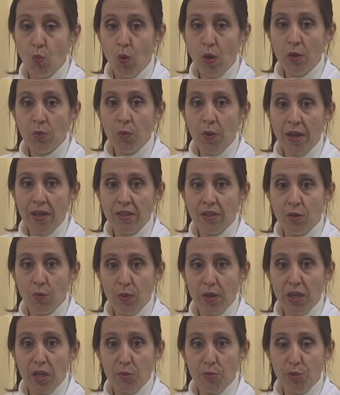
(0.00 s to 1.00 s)
One way that
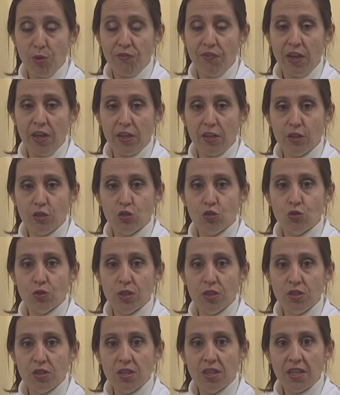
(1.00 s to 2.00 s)
we can prevent
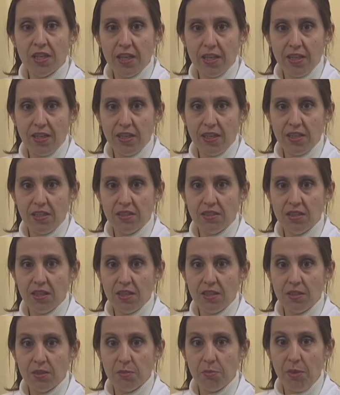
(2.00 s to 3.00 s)
injury to the kidneys
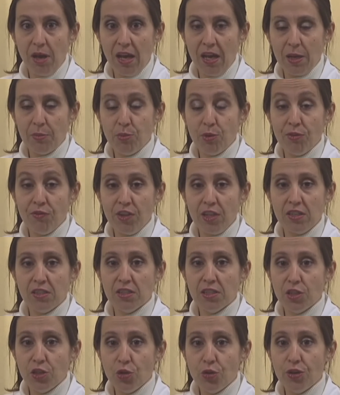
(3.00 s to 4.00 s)
is by
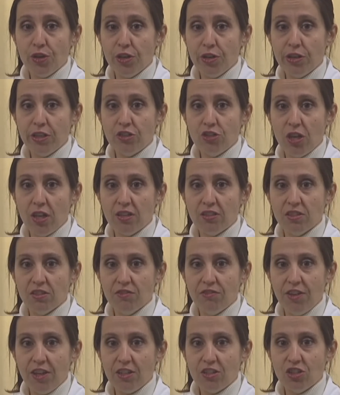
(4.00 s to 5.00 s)
preventing urinary tract
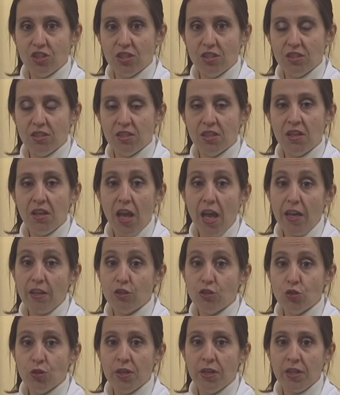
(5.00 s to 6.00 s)
infections
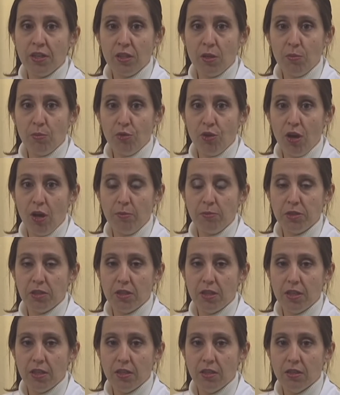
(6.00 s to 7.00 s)
and treating them
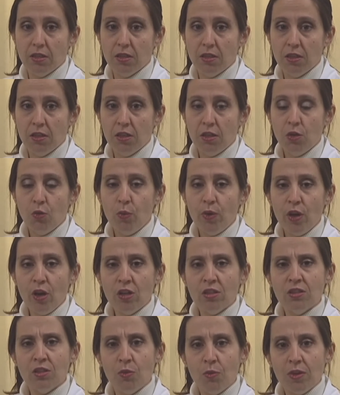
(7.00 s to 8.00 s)
promptly. We
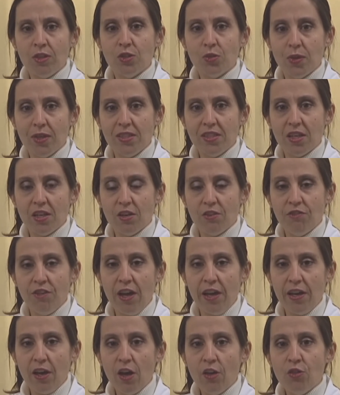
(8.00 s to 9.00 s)
also want to
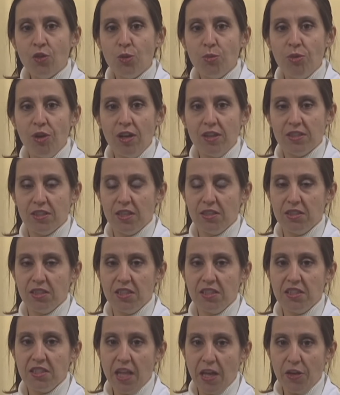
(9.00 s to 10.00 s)
identify other
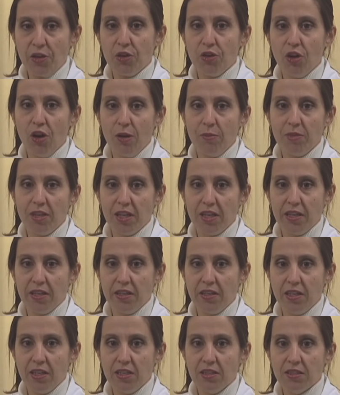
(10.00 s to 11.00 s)
processes that could harm the
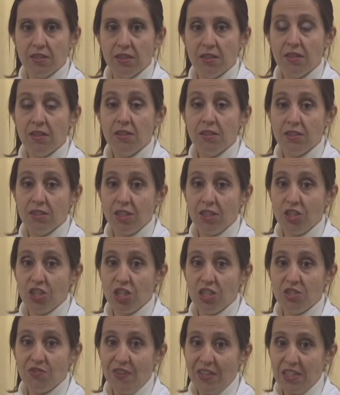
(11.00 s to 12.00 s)
kidneys, such
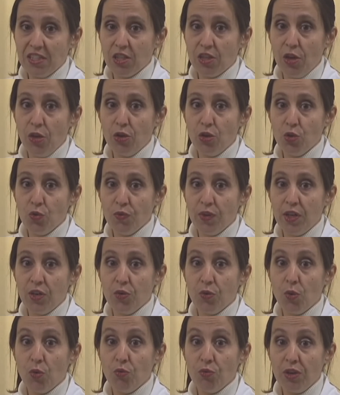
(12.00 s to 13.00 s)
as
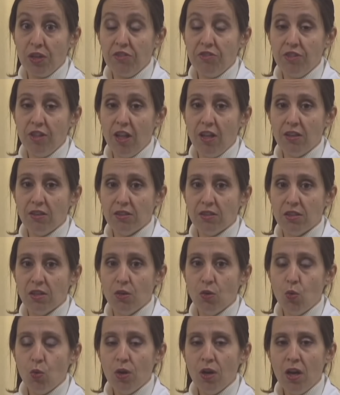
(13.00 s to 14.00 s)
vesicoureteral reflux
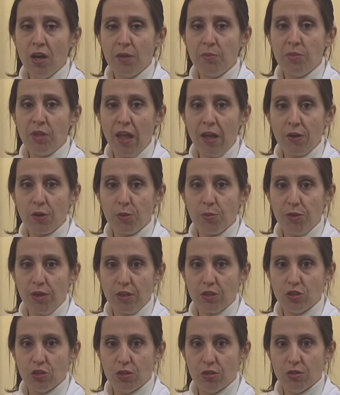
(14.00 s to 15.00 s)
or high bladder
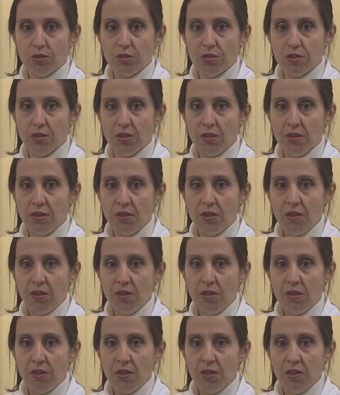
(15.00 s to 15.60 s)
pressures.